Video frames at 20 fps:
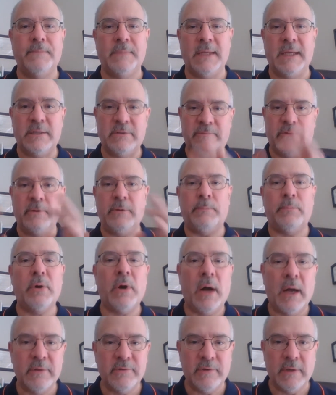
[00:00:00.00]
that's for the
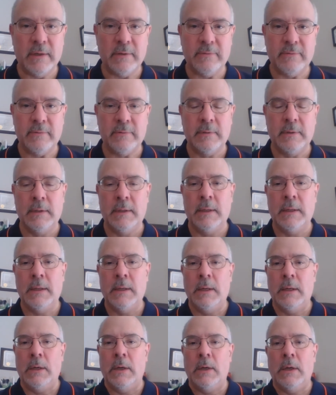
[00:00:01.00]
process.
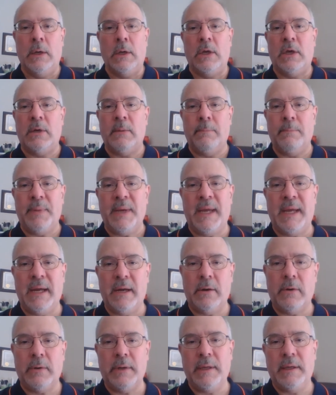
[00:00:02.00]

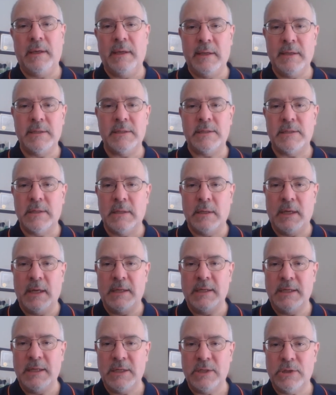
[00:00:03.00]
Comparing his
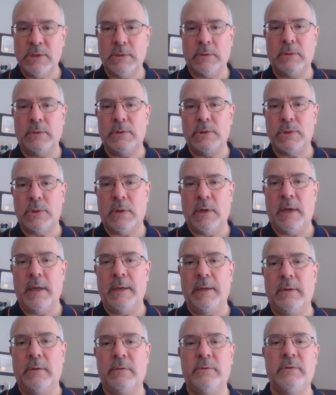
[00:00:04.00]
initial
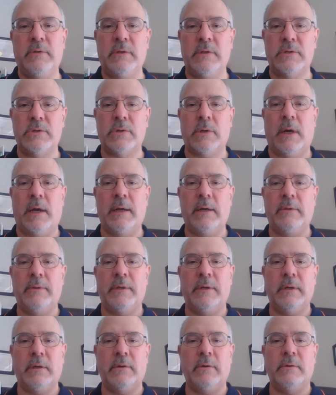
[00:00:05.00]
trial to the trial
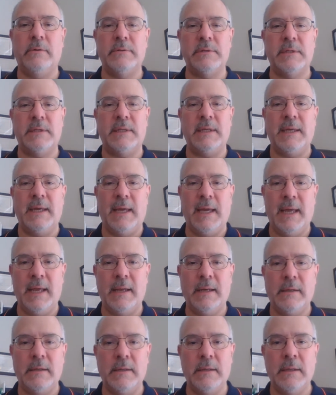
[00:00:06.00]
that occurs at the
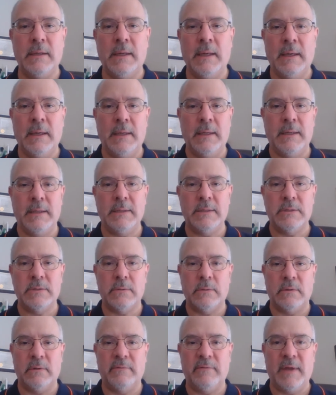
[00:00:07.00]
end is
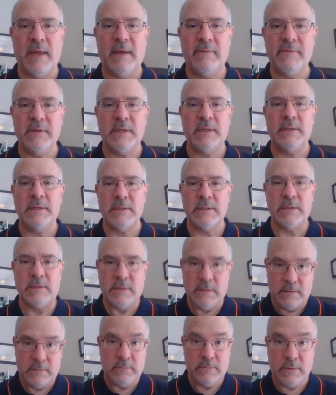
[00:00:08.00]
sort of evidence
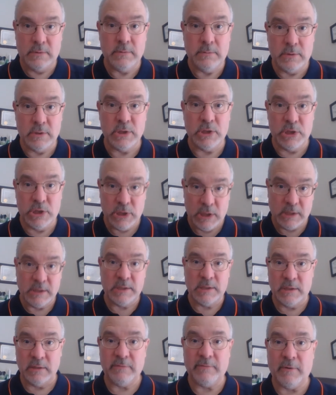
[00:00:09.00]
to
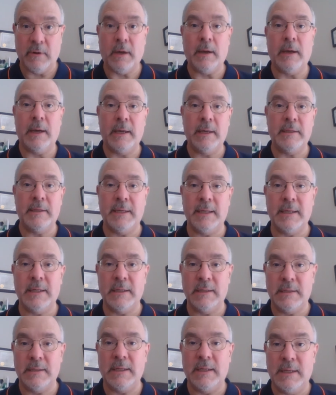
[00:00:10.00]
justify that
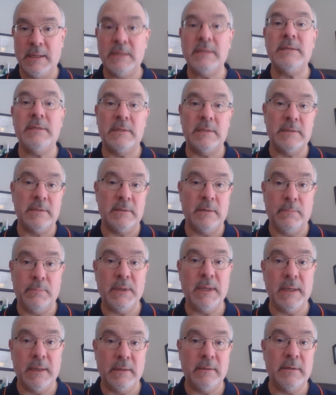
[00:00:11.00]
it is a
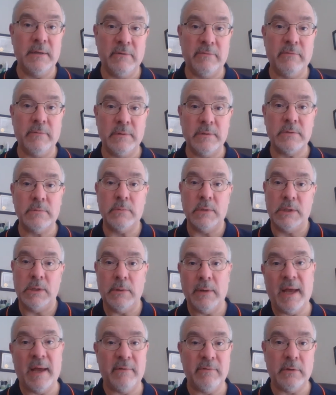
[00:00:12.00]
big difference when
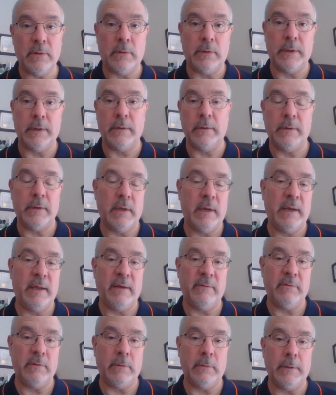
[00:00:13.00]
you have a lawyer or not
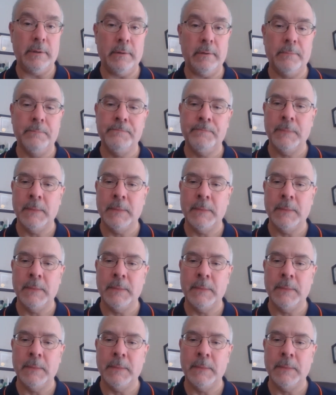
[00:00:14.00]
have a lawyer.